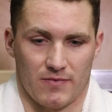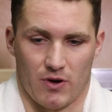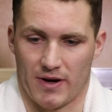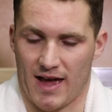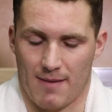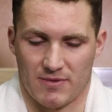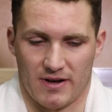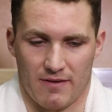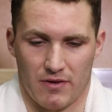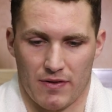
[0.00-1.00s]
Our captain
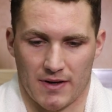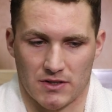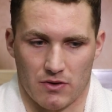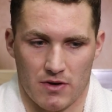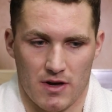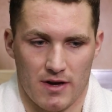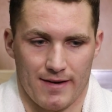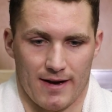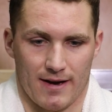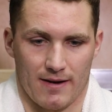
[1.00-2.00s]
and everything. So
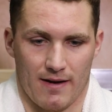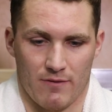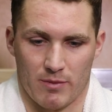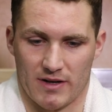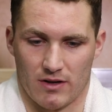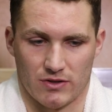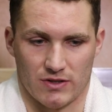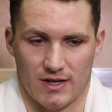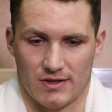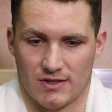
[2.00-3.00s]
everybody else
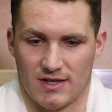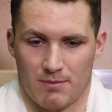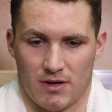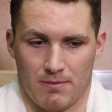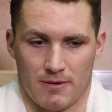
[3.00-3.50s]
just has to step up.